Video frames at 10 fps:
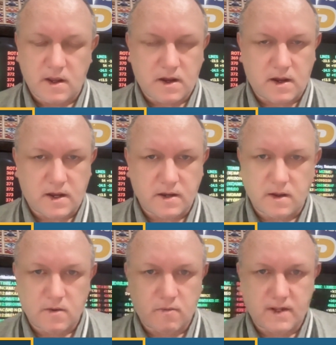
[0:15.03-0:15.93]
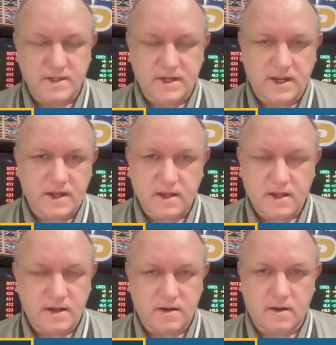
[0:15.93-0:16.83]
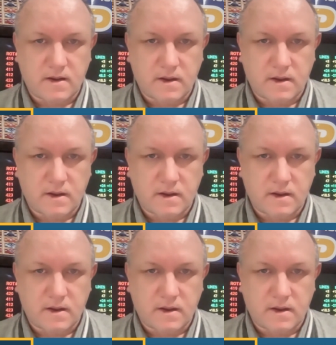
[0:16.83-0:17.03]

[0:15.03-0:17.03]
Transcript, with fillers: on Wednesday in